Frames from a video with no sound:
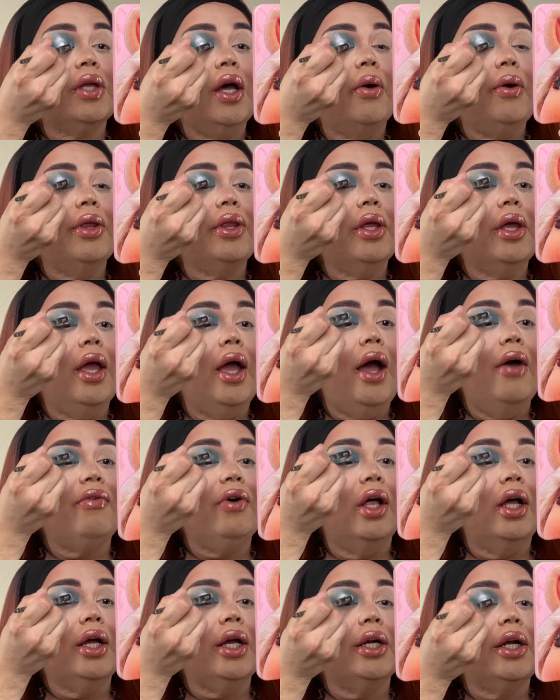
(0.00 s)
that way they have
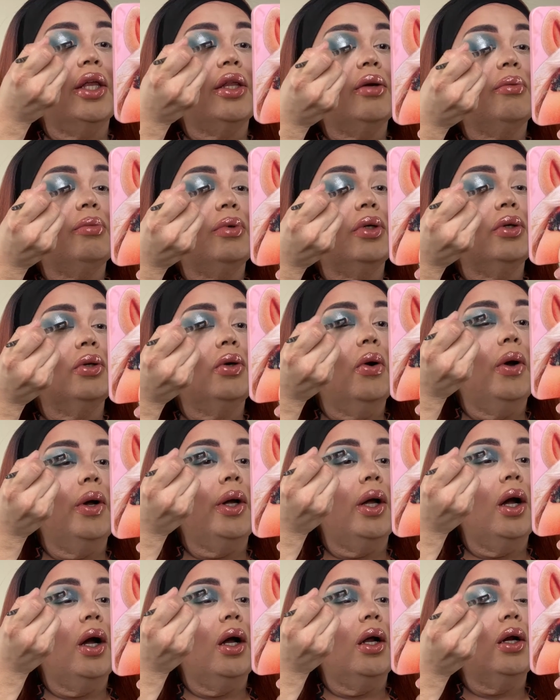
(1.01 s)
like another blue
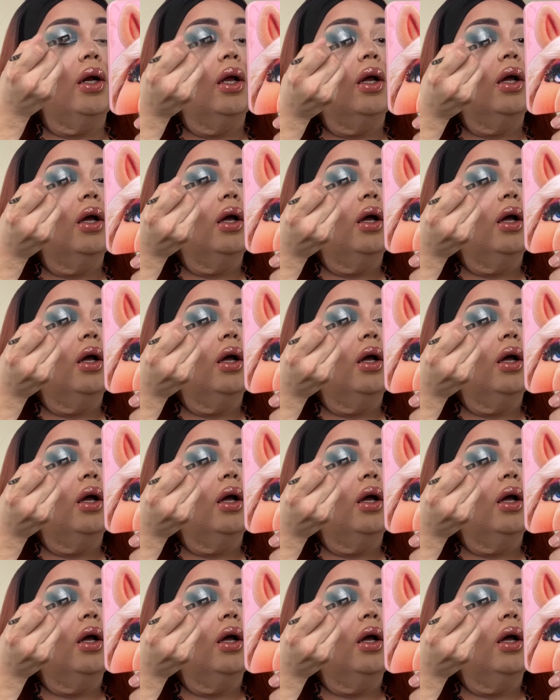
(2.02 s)
going on.